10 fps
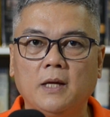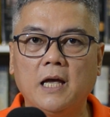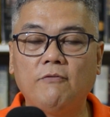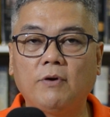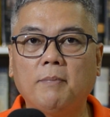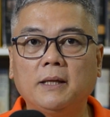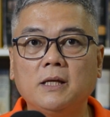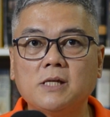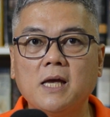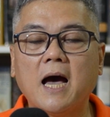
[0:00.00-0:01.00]
Everybody
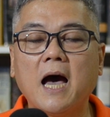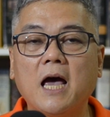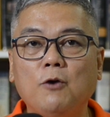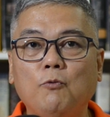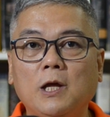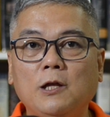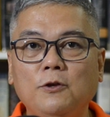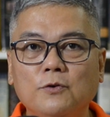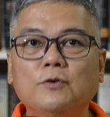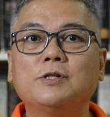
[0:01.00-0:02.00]
say, I will
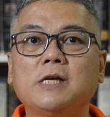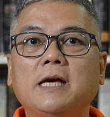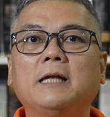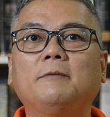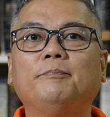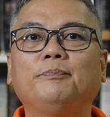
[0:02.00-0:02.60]
use it.